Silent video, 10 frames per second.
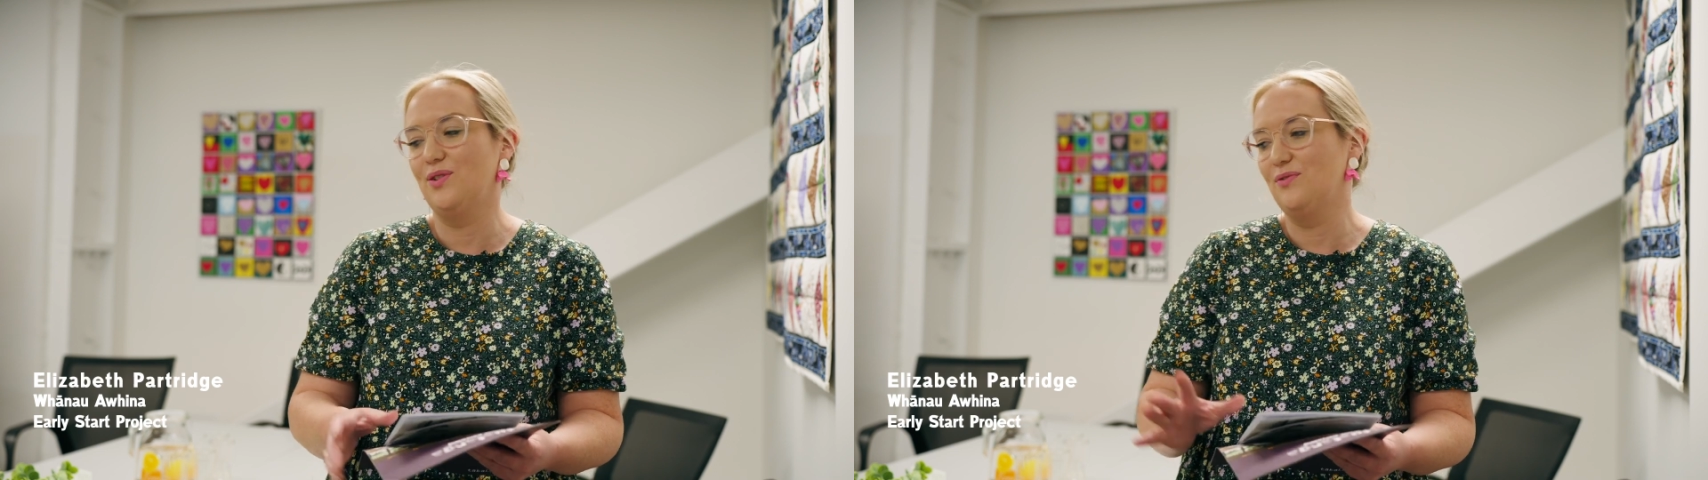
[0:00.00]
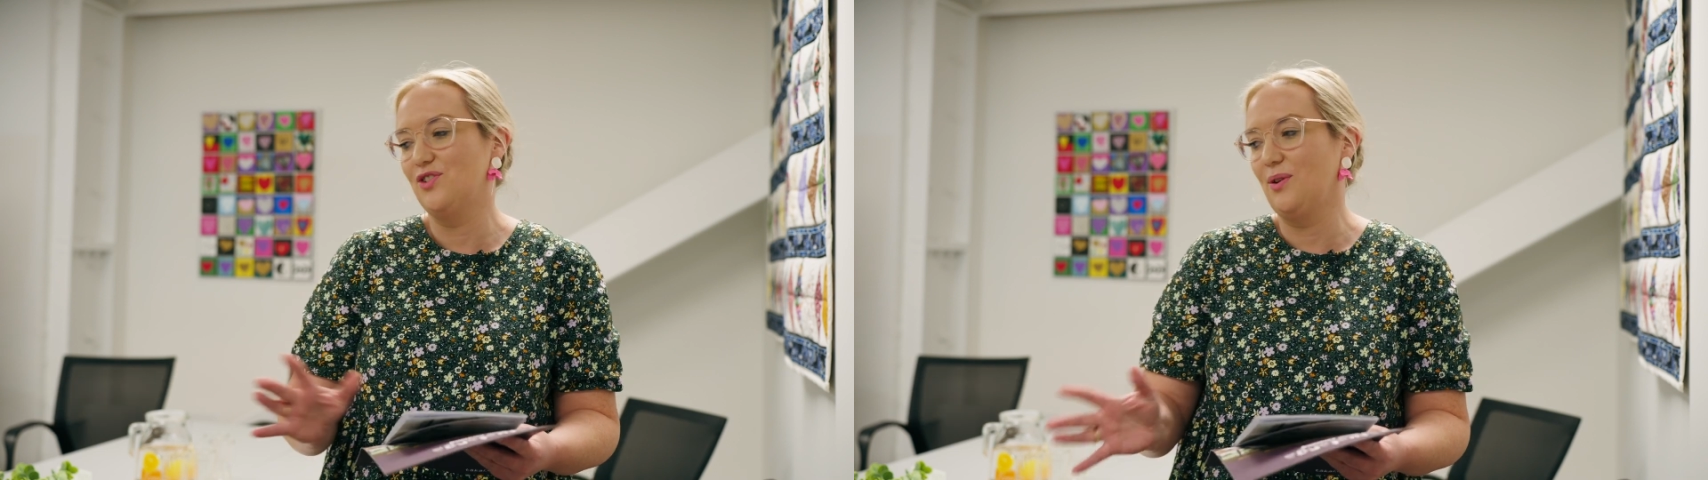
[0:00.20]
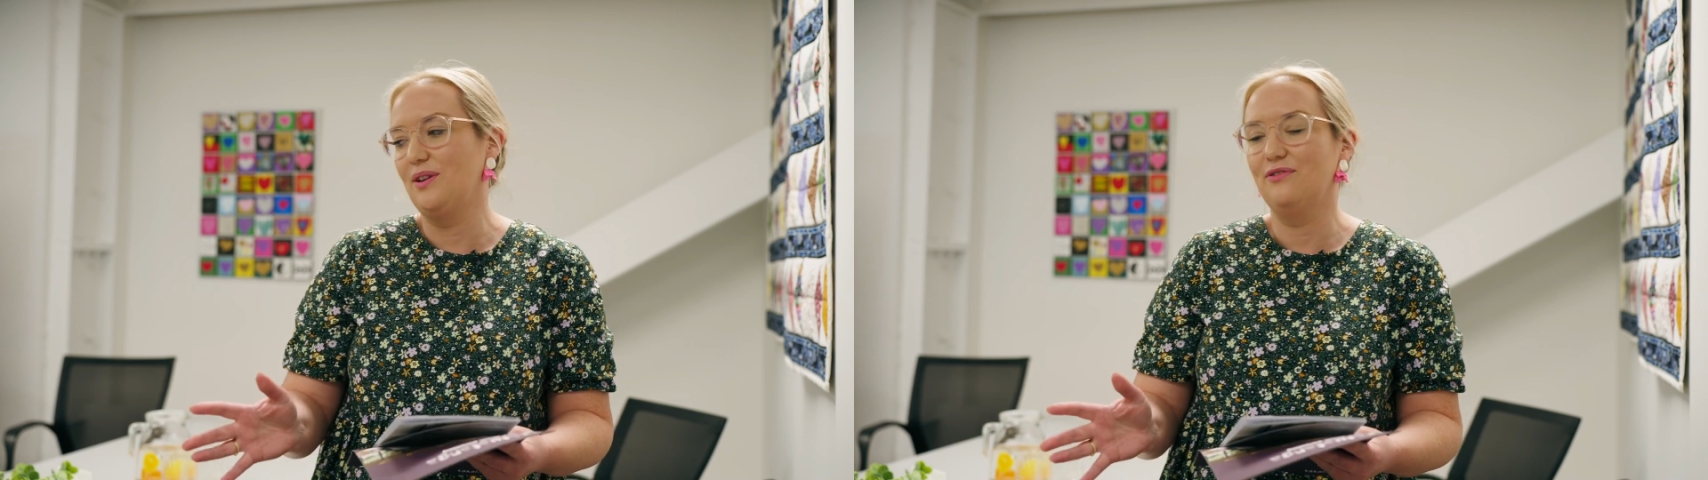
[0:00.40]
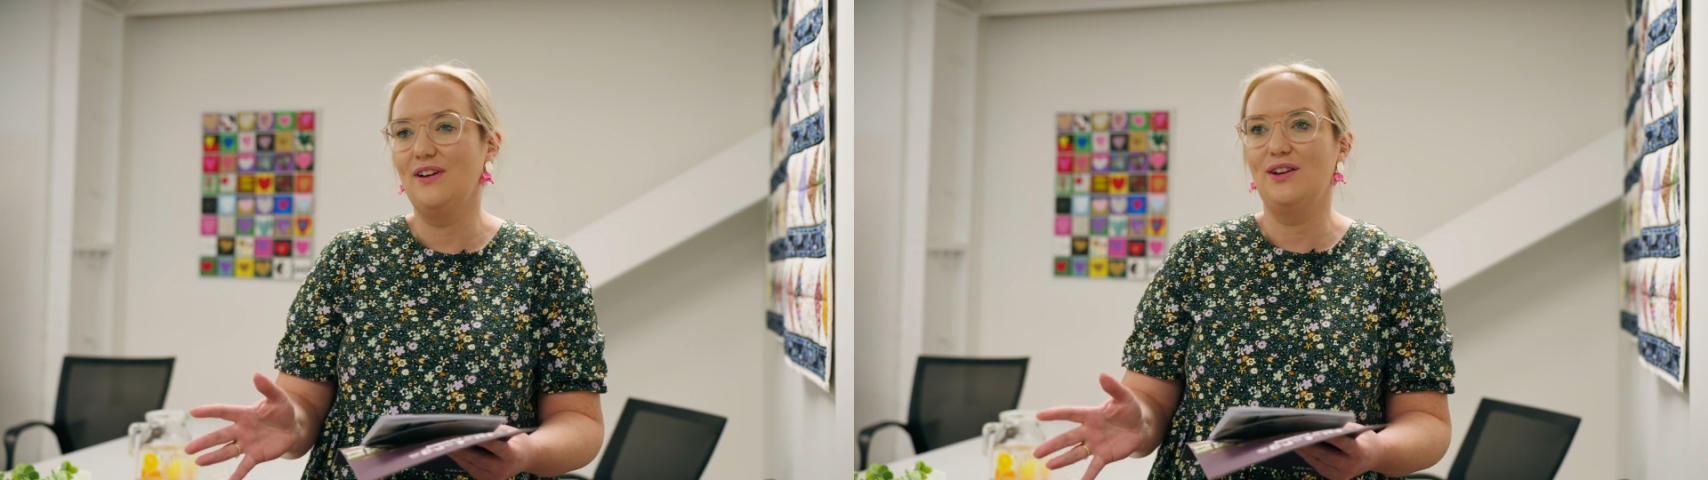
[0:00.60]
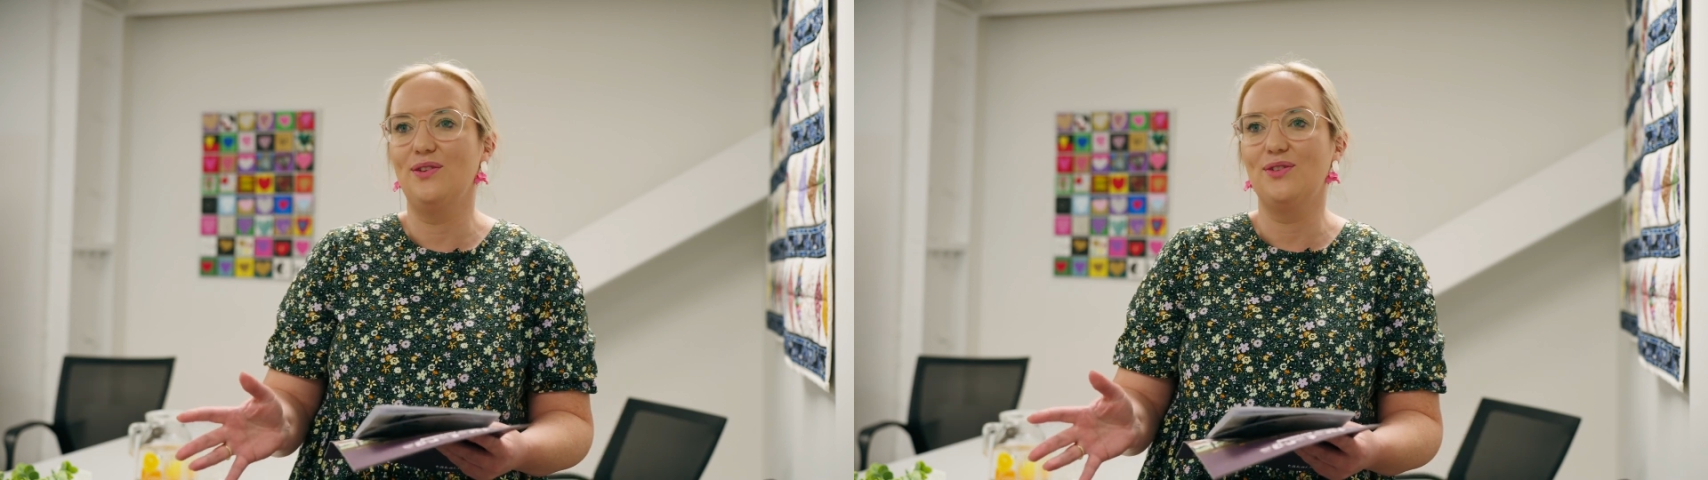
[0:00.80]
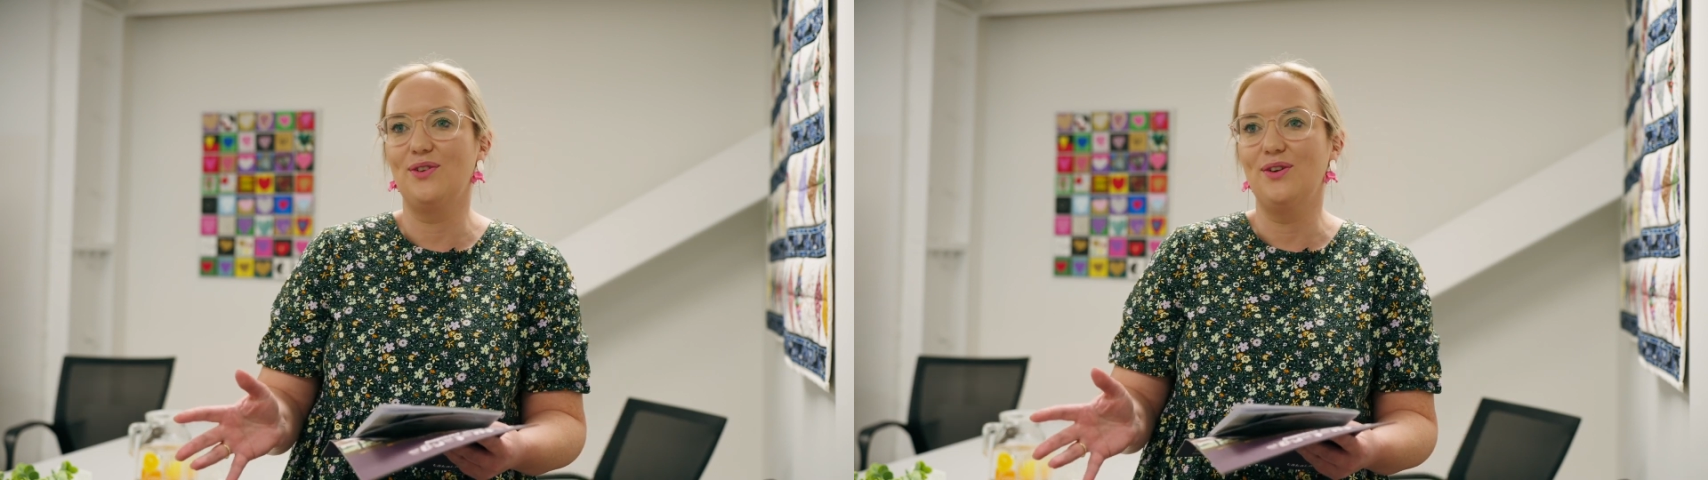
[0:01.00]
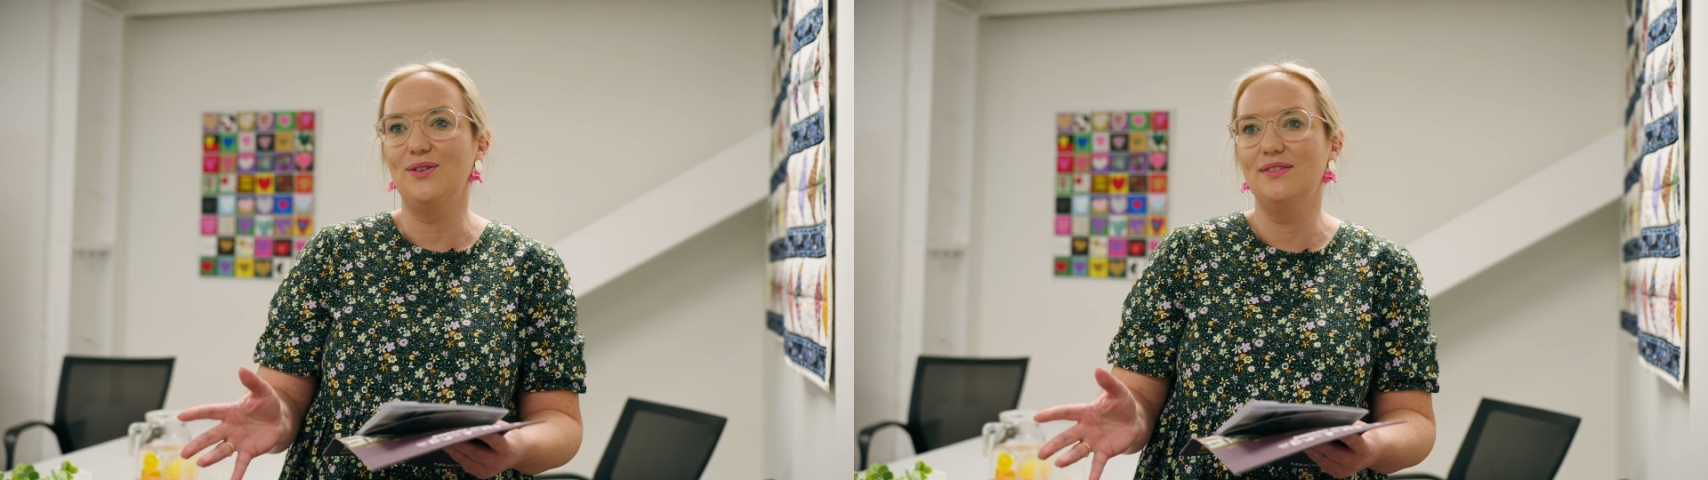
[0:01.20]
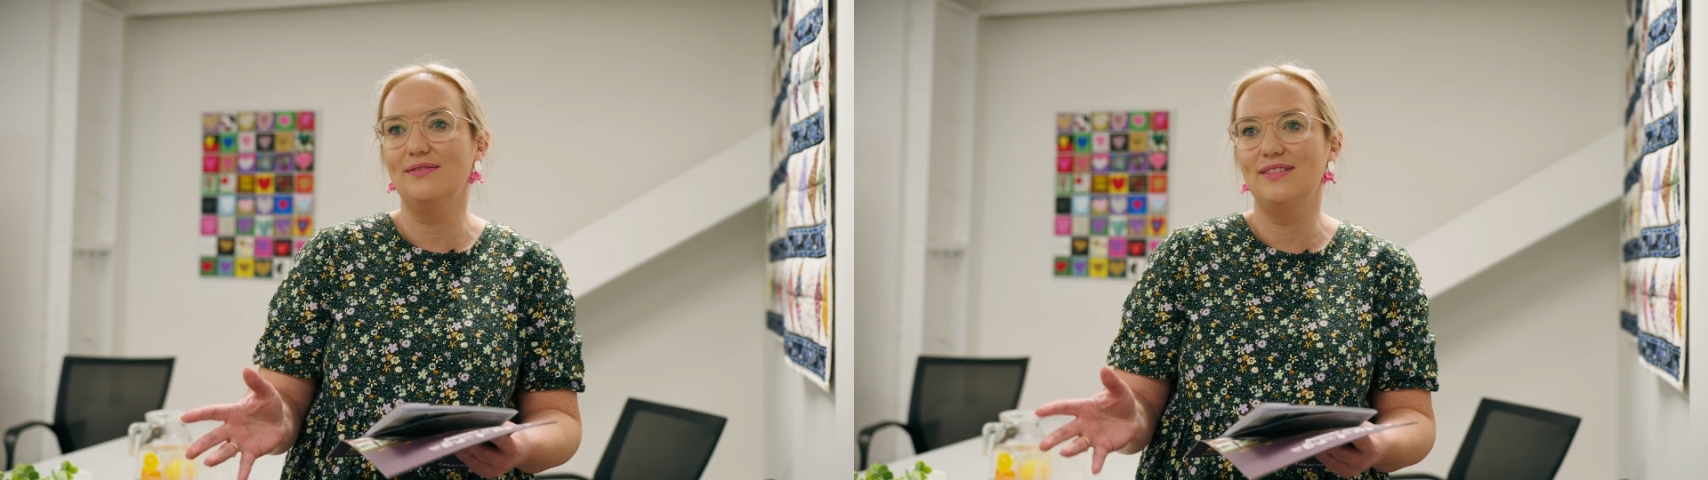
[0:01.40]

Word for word: of showing whānau through